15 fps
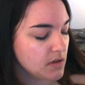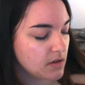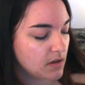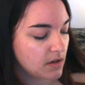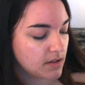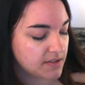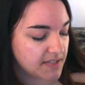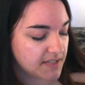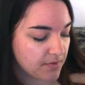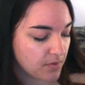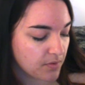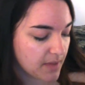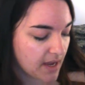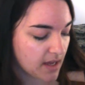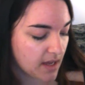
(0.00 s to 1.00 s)
Aside from
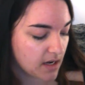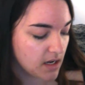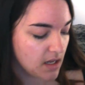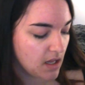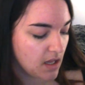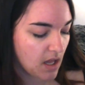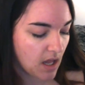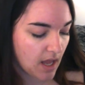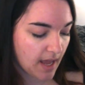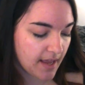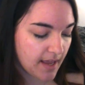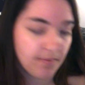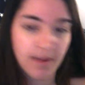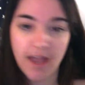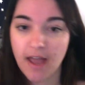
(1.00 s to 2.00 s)
that, I
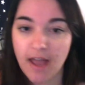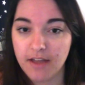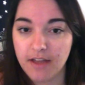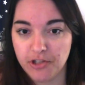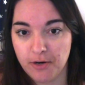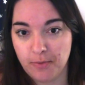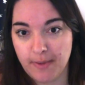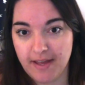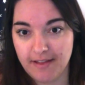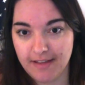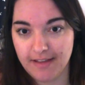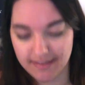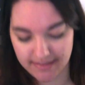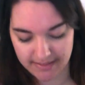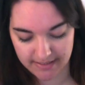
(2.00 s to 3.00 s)
have my eyeshadow
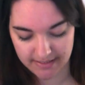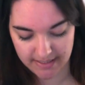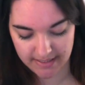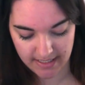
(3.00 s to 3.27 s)
palettes,